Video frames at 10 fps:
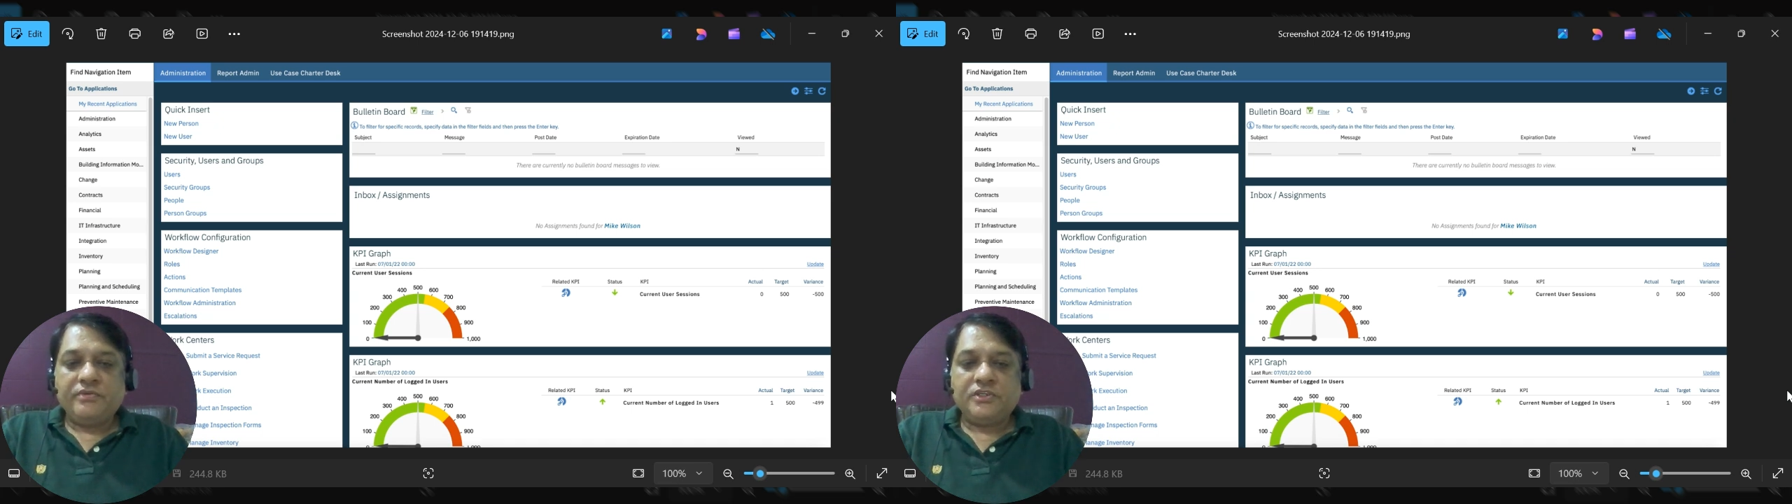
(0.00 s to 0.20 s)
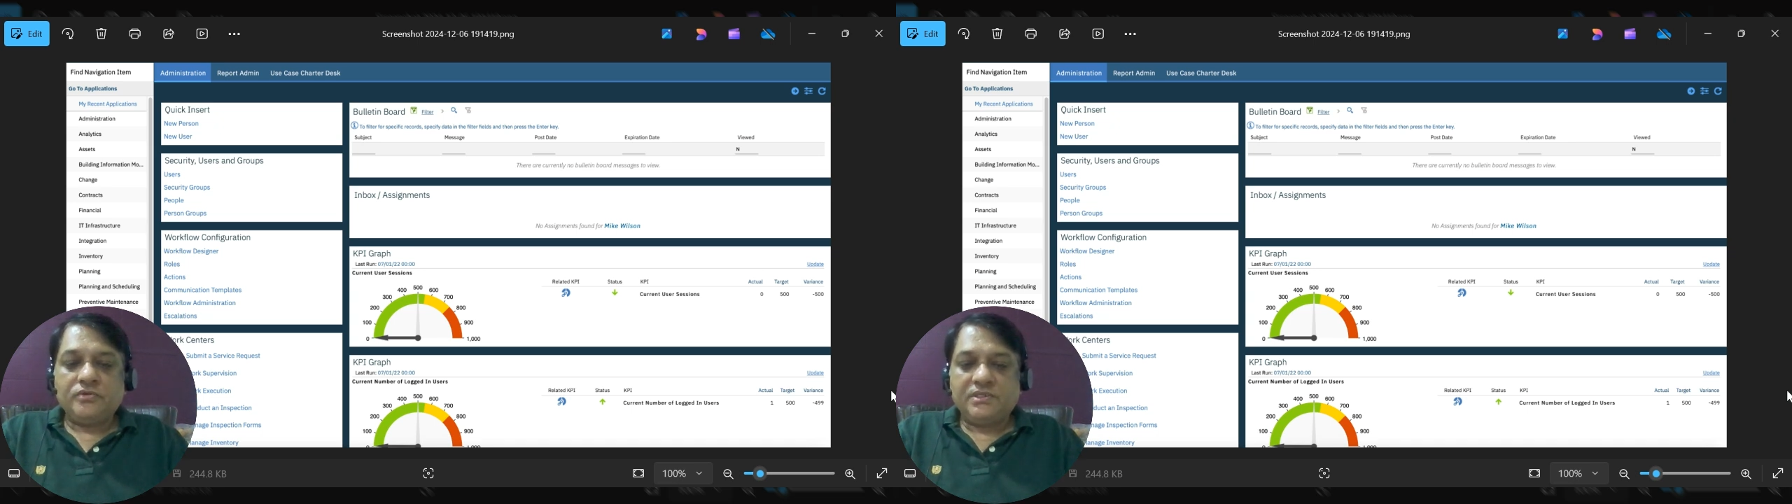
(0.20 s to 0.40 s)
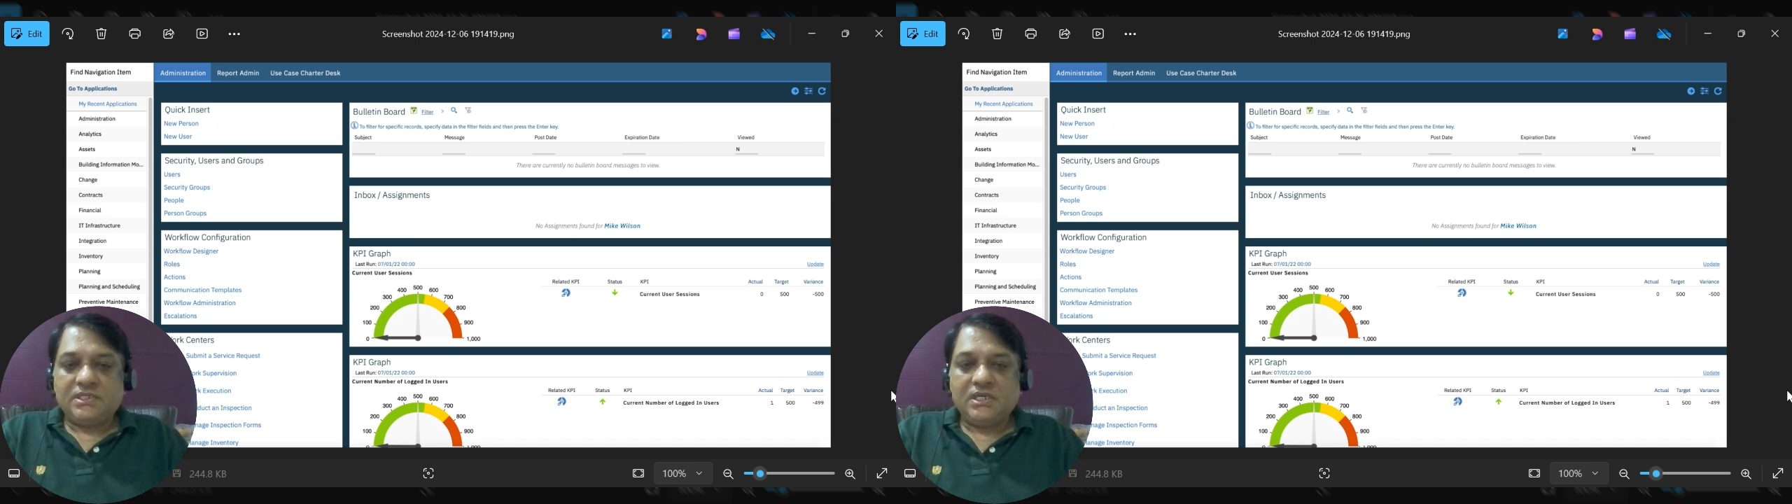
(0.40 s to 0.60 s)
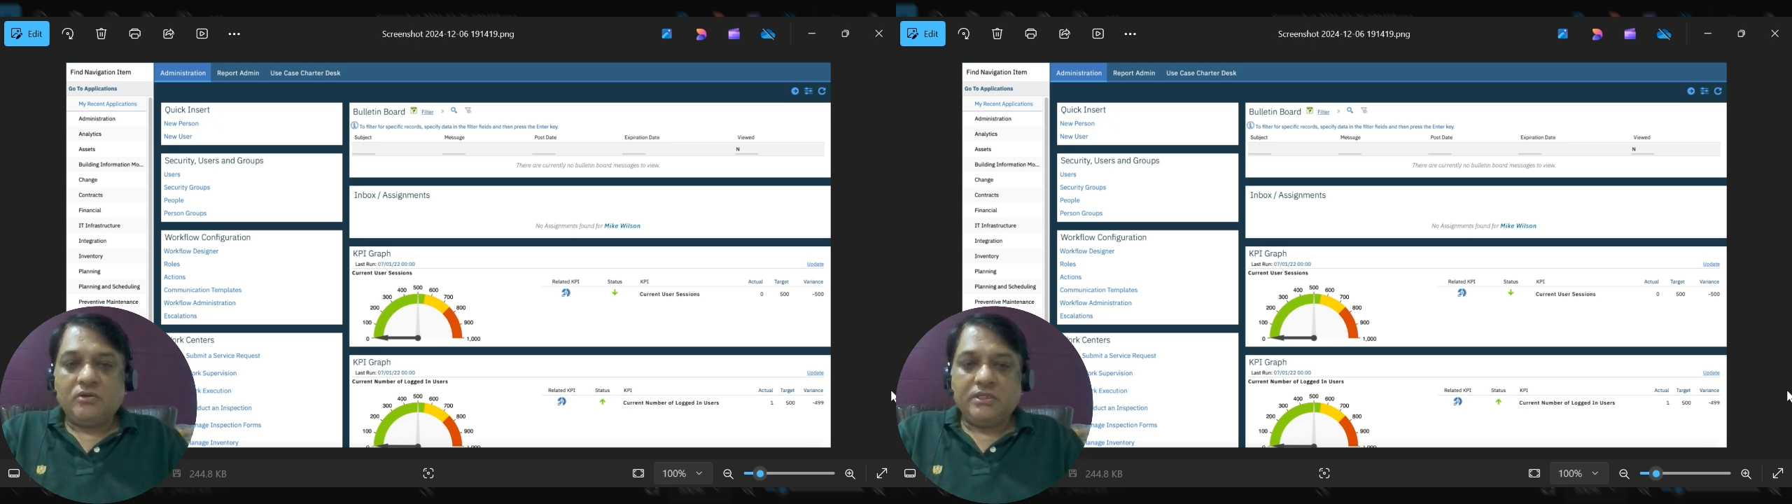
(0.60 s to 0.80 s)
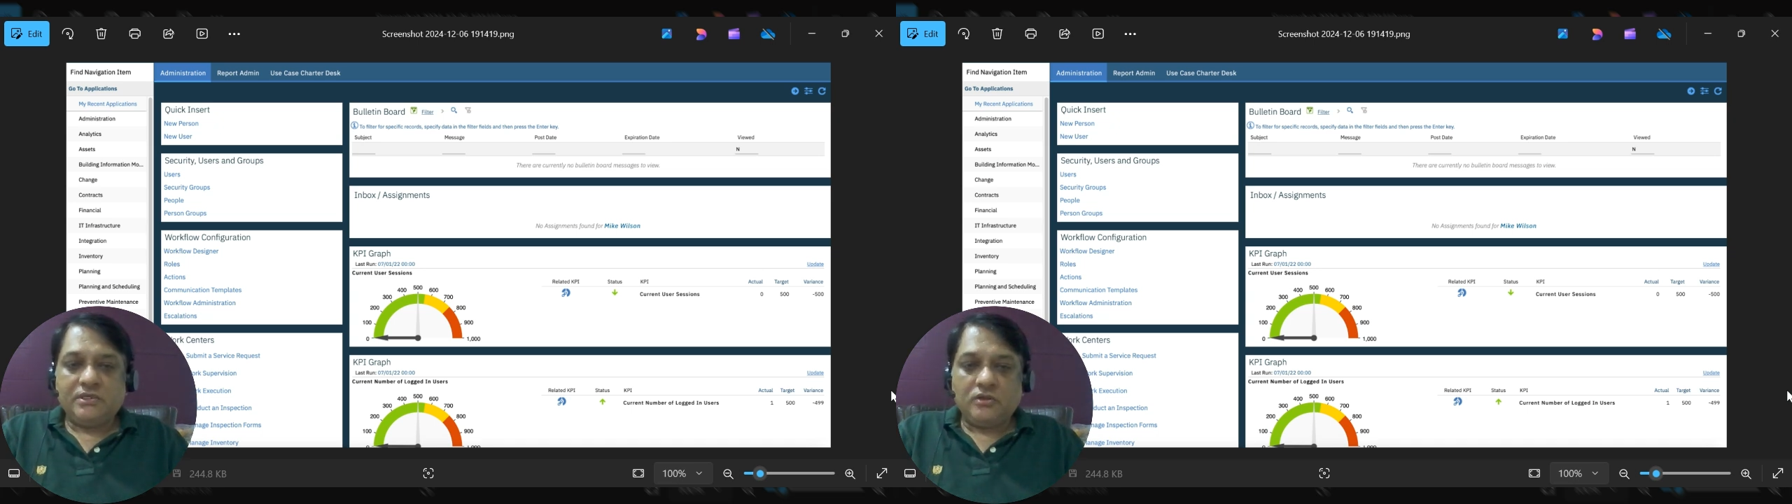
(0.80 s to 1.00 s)
which you see
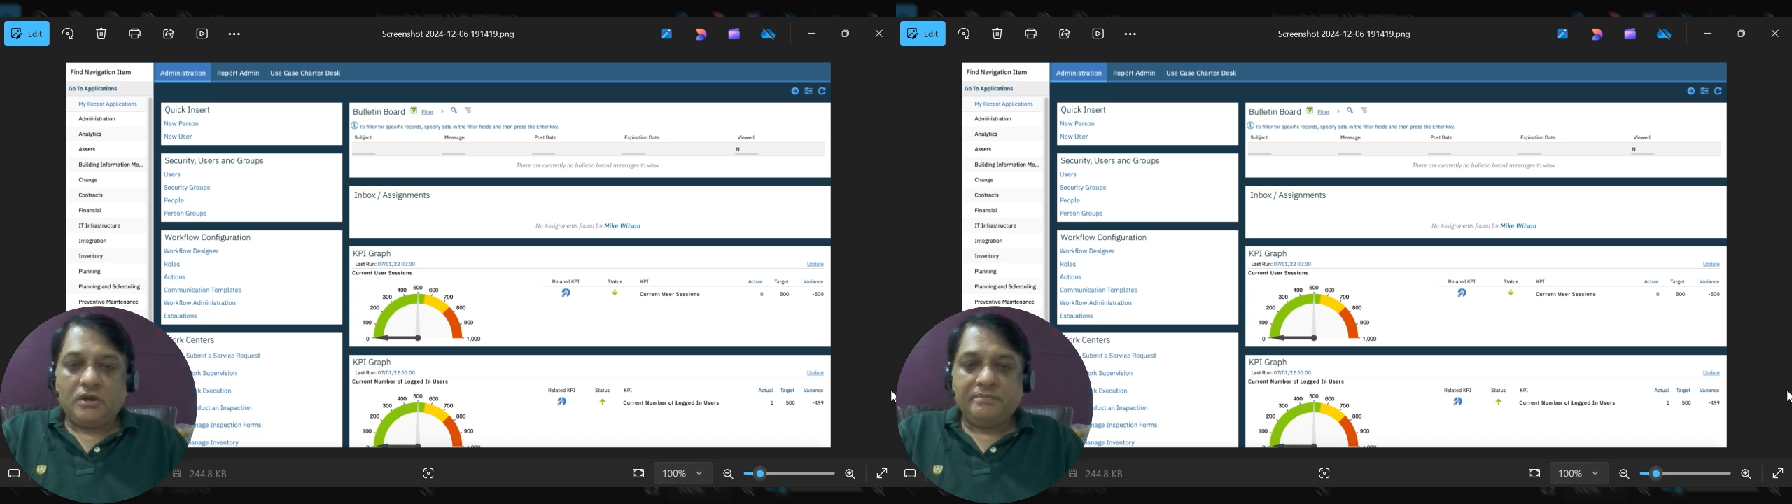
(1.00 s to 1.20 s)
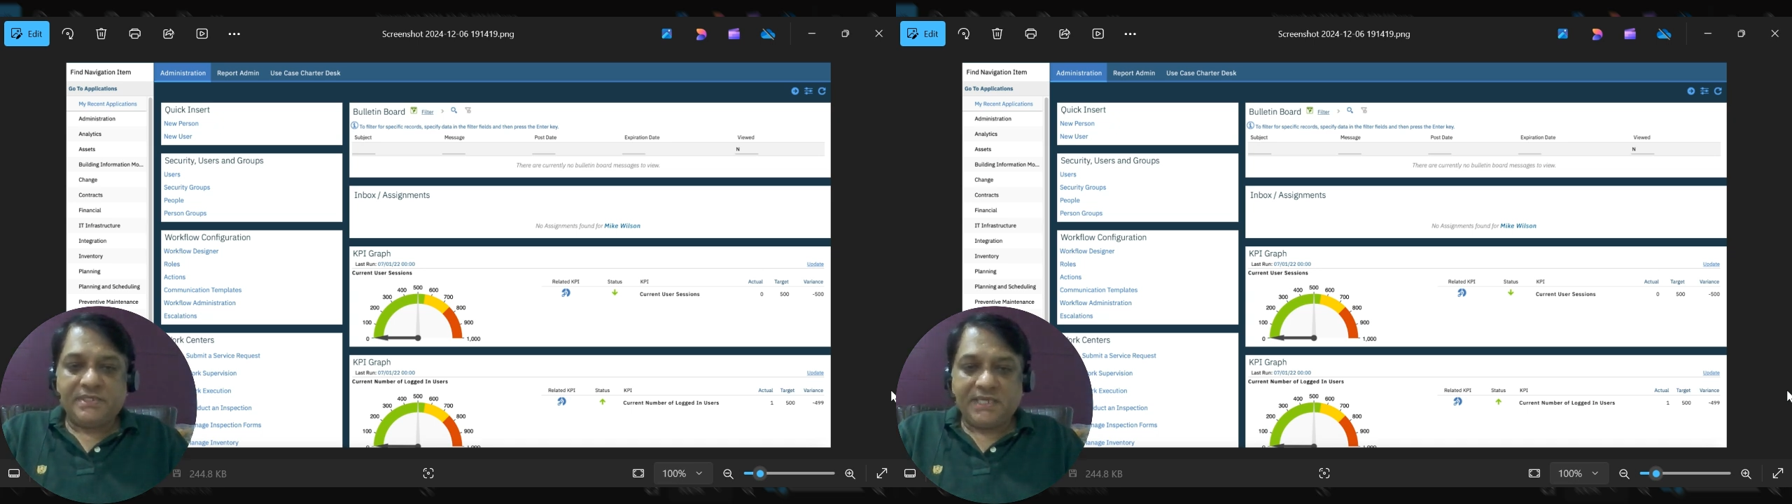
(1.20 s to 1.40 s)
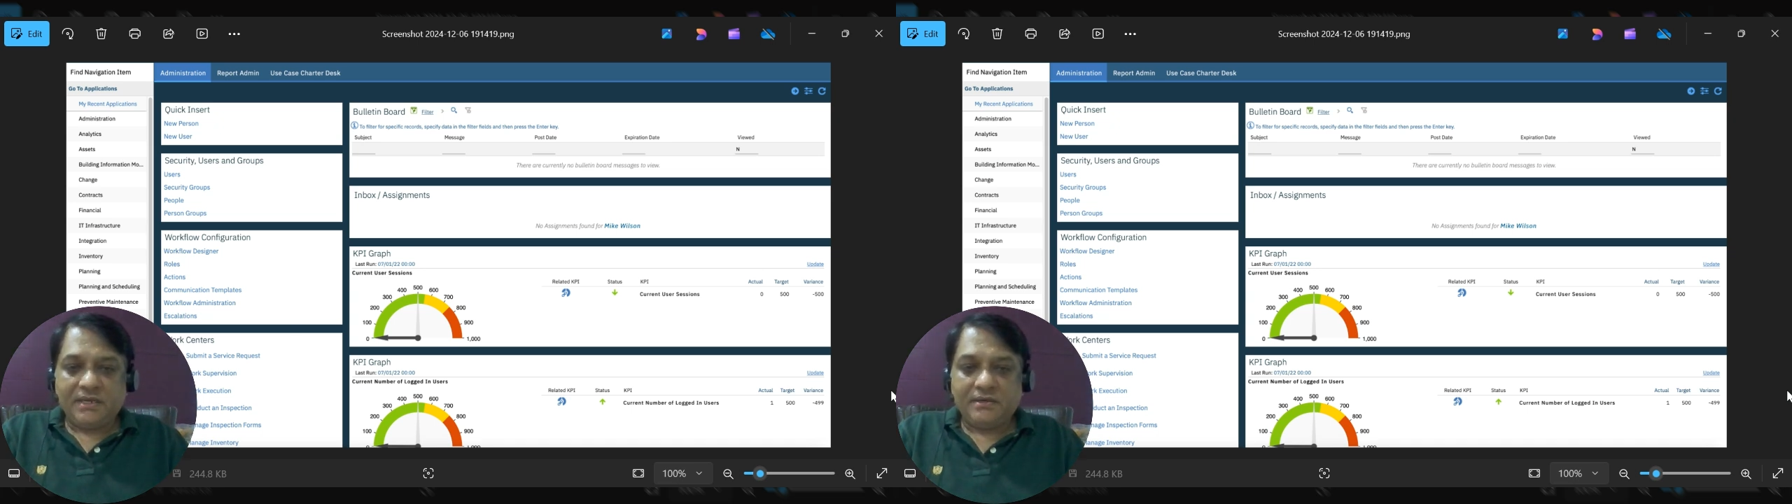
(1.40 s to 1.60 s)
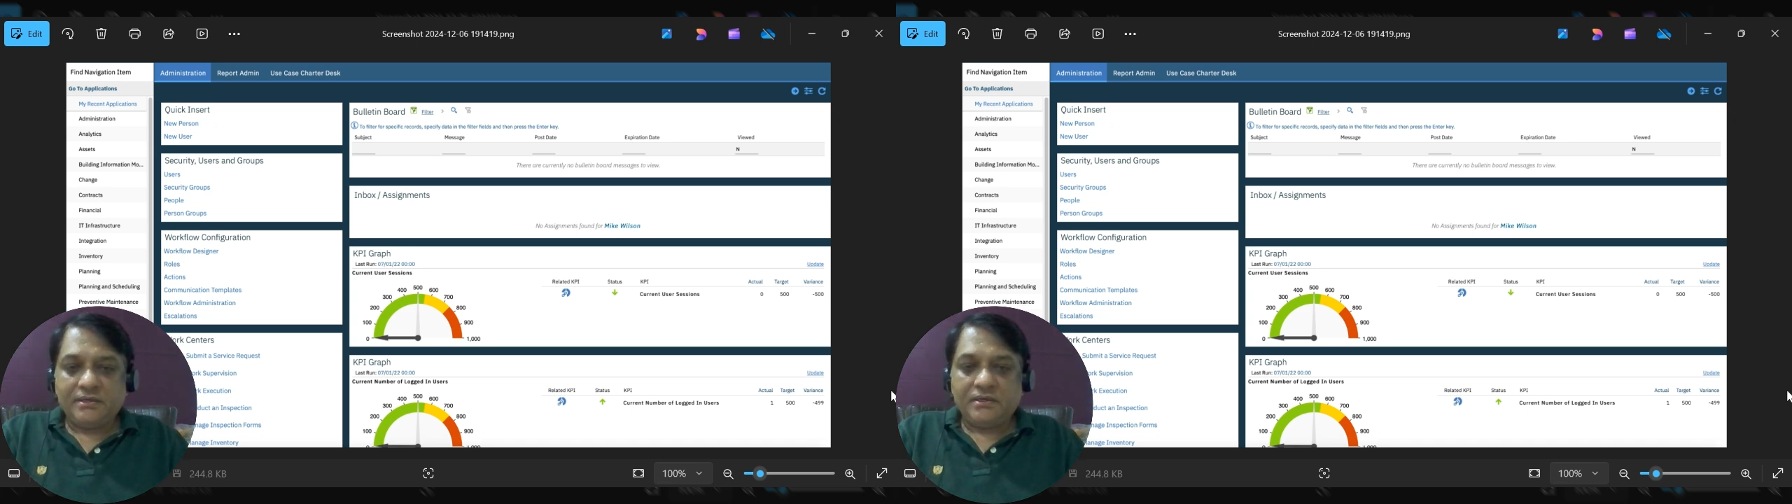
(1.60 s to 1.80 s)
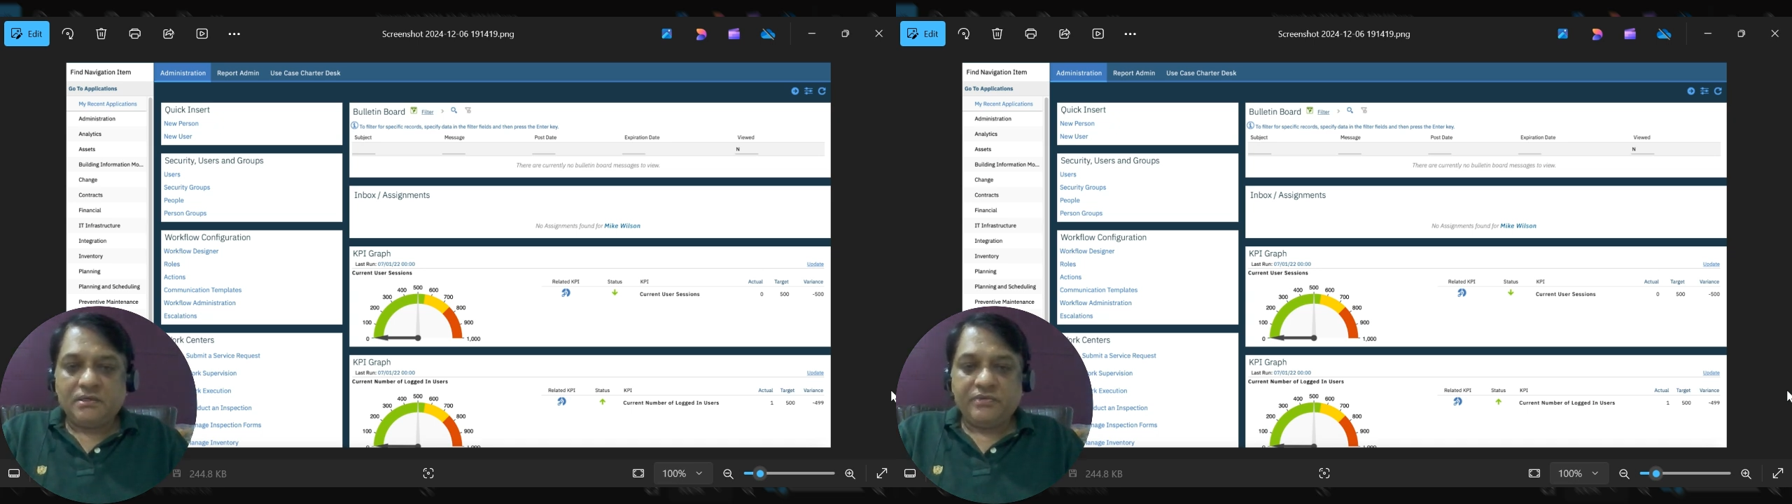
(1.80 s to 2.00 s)
on the top center,